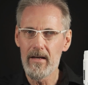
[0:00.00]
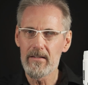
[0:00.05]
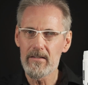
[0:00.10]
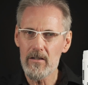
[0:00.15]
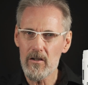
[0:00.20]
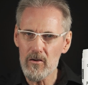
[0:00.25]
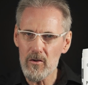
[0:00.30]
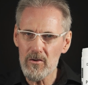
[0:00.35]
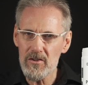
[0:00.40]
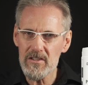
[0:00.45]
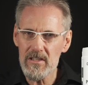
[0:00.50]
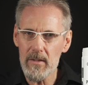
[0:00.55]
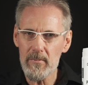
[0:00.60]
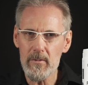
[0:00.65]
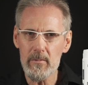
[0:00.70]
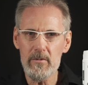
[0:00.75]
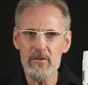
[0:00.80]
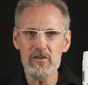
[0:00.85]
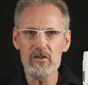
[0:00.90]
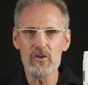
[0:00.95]
Now, those
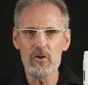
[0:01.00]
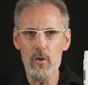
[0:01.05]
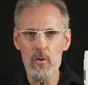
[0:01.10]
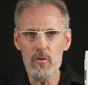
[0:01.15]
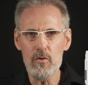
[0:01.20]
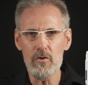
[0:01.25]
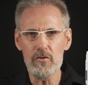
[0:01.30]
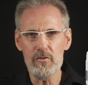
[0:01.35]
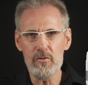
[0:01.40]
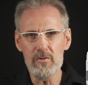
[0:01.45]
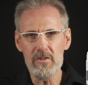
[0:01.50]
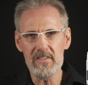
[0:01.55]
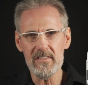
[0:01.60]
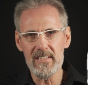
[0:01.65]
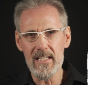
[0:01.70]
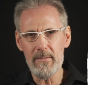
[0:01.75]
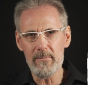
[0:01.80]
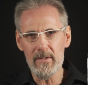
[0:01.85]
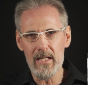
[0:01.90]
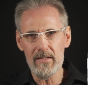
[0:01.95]
supplements don't go through the
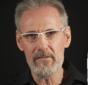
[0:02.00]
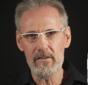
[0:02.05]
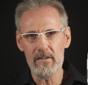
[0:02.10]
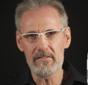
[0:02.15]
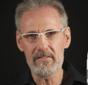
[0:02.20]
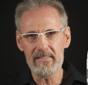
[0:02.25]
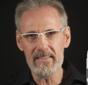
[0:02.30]
same level of